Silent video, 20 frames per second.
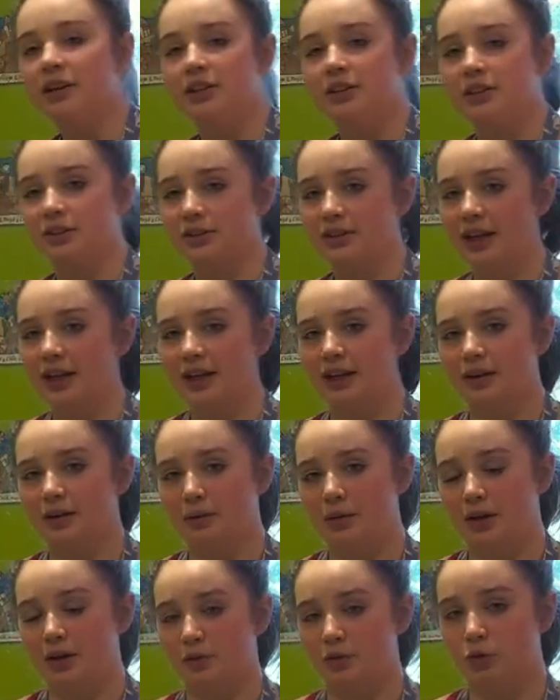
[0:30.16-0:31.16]
So right here
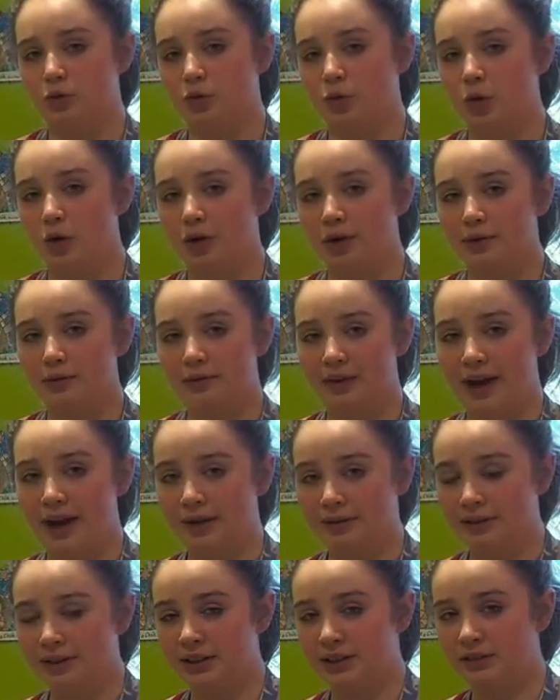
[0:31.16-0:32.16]
we have 5
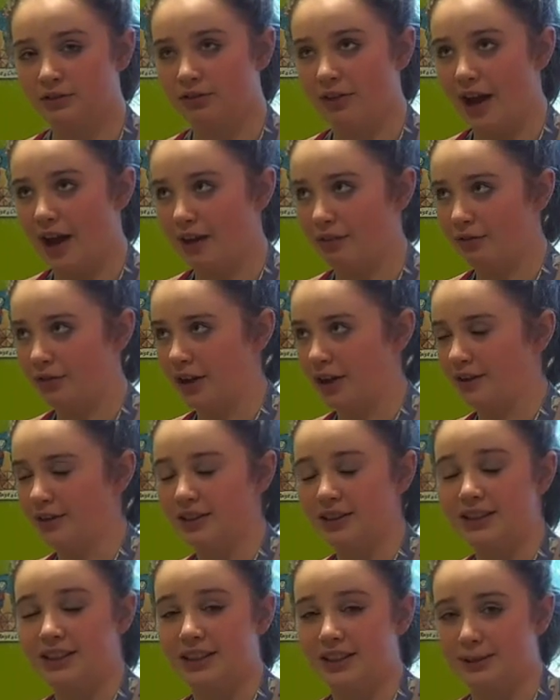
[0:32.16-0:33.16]

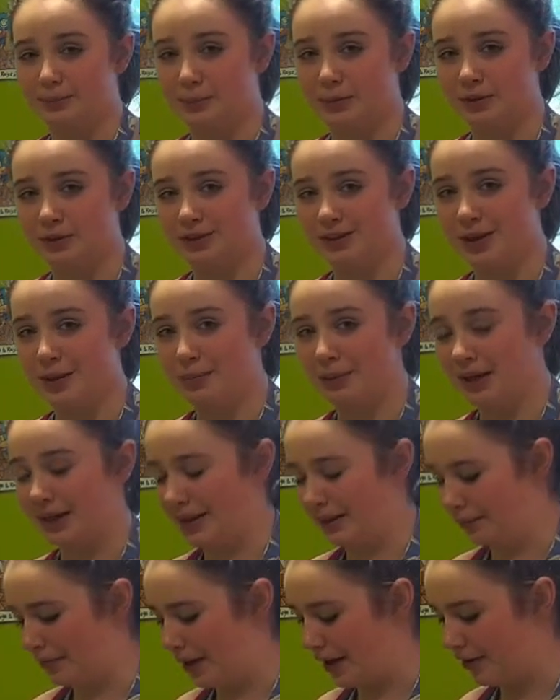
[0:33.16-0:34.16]
rounded teaspoons of
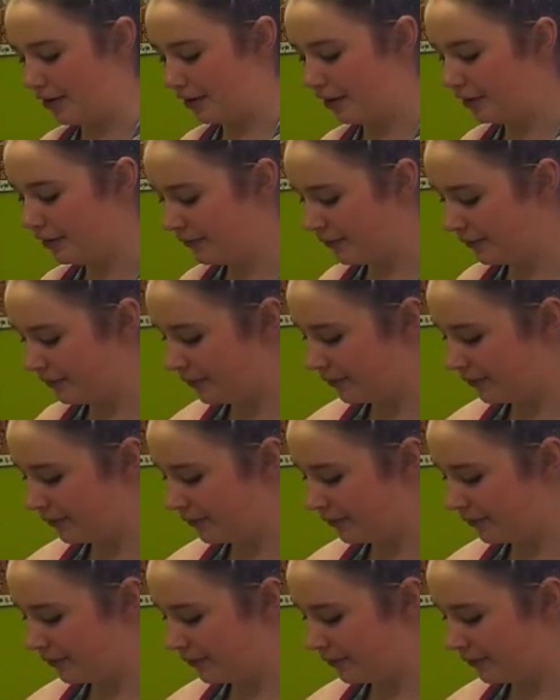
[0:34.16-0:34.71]
baking powder.